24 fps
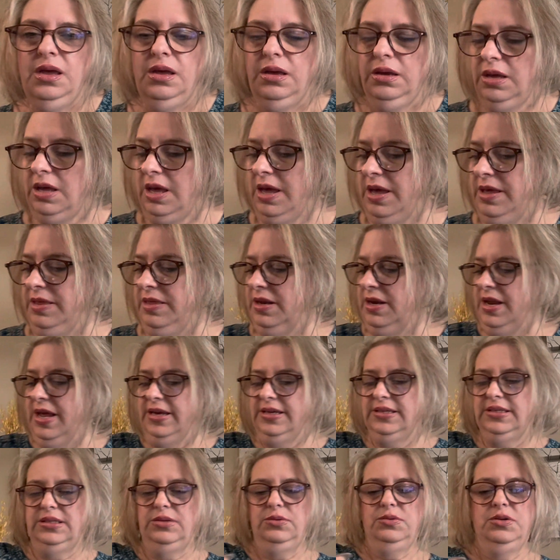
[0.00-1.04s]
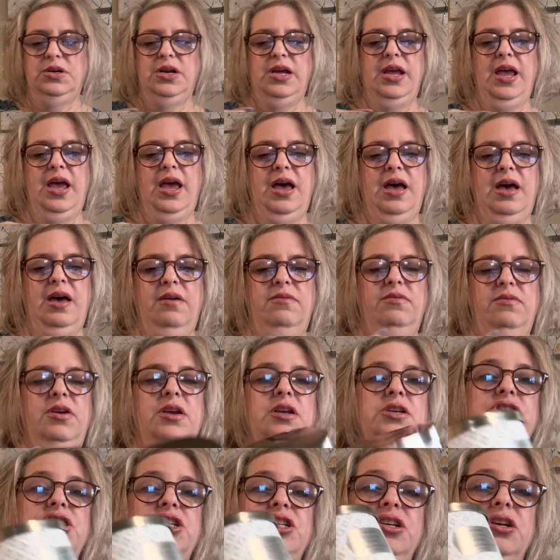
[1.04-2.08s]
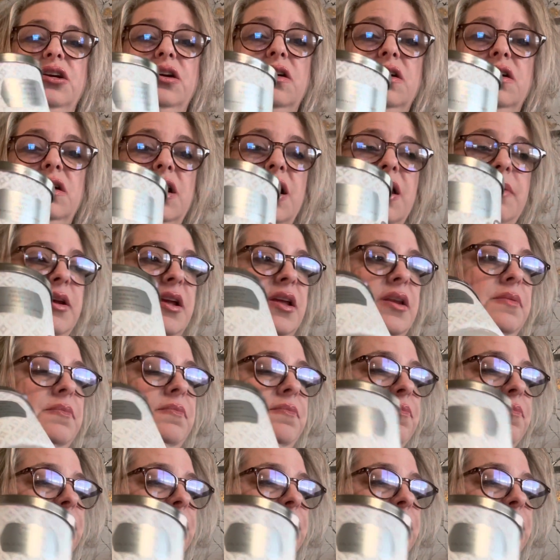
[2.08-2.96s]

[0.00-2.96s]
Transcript: Okay, the next one I have is Sugared Lemon.